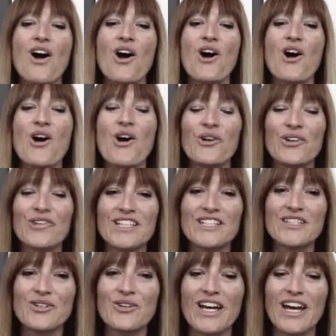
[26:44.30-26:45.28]
Oh,
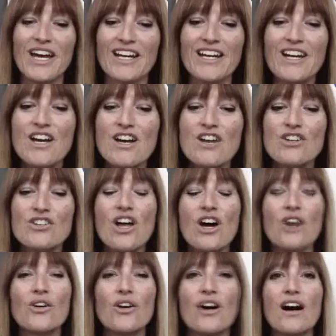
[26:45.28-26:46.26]
that's okay.
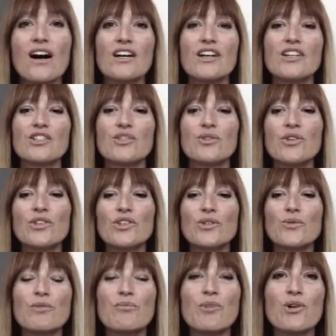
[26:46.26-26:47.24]
No,
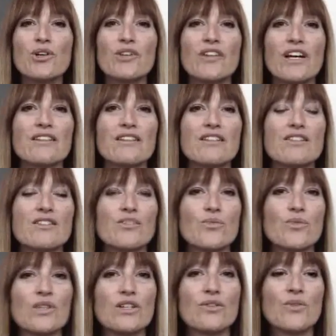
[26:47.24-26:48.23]
you were born like this.
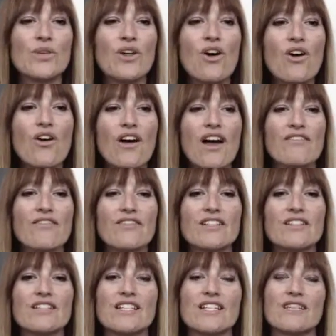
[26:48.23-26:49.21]
We all have
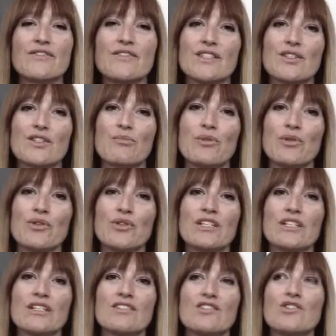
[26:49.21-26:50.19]
these gifts and
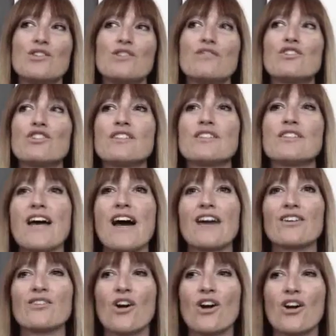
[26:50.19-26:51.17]
abilities. You've just
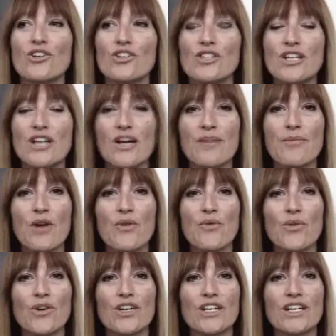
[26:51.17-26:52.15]
had a longer time at
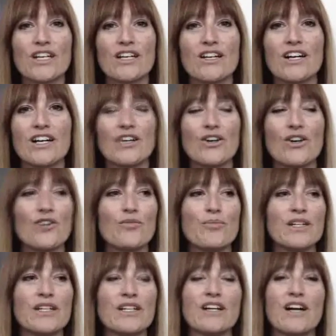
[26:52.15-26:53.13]
working on
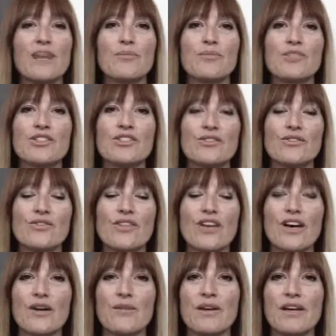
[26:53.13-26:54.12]
opening up to
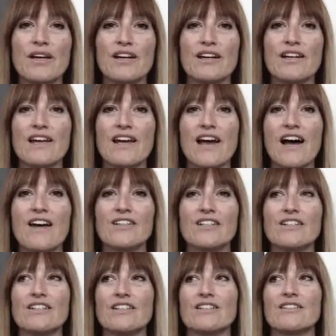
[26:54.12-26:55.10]
them and
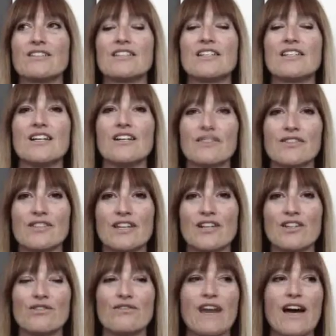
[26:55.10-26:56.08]
having these gifts.
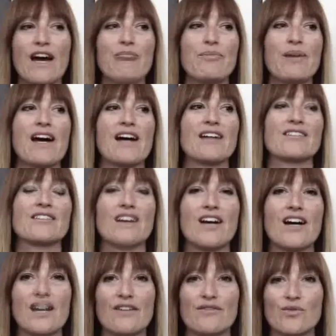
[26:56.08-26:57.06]
Like, you've had past
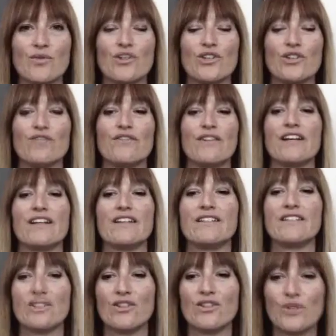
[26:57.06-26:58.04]
lives where you've had to
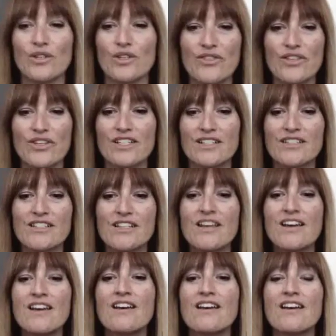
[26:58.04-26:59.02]
deal with this.